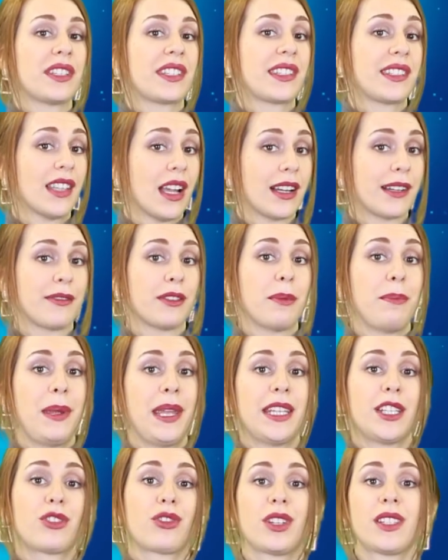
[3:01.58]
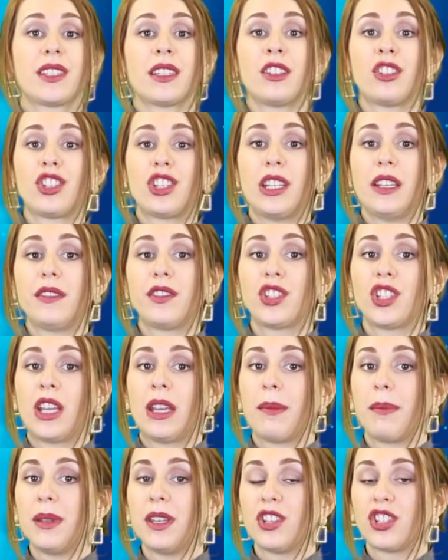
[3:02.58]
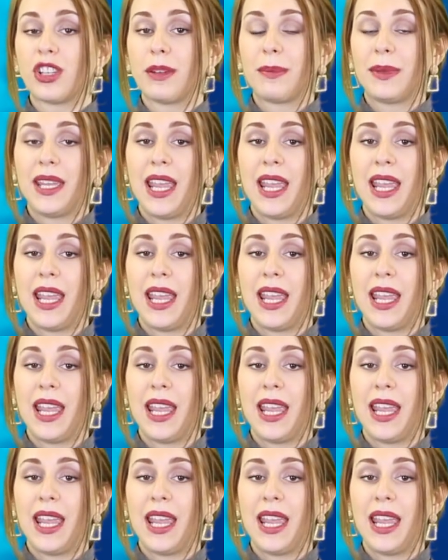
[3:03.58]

to suck for the Patriots and Chiefs championship